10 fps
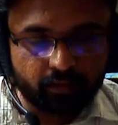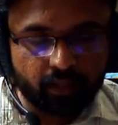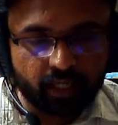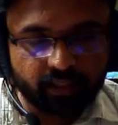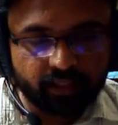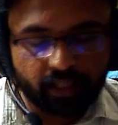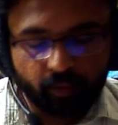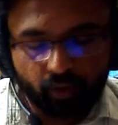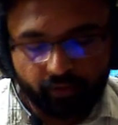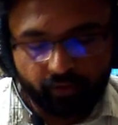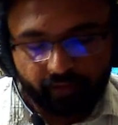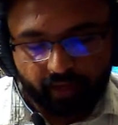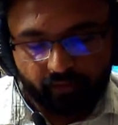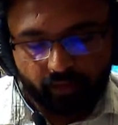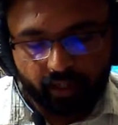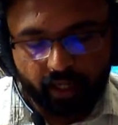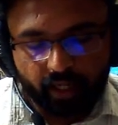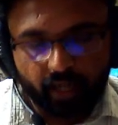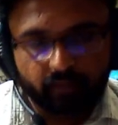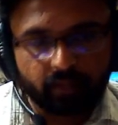lesser amount of air flooded and
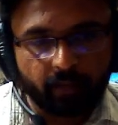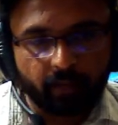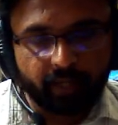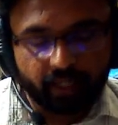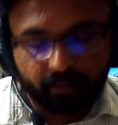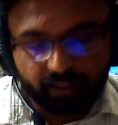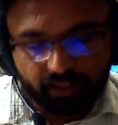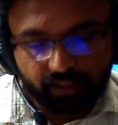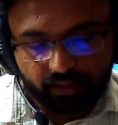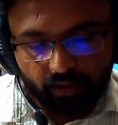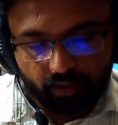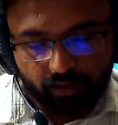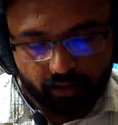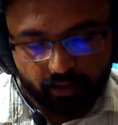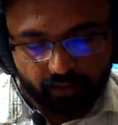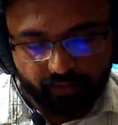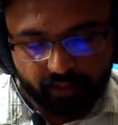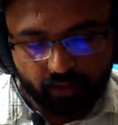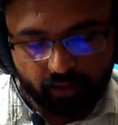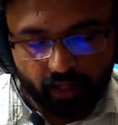complete combustion is not, if it is
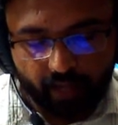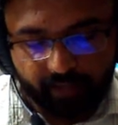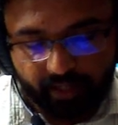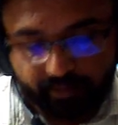not happening.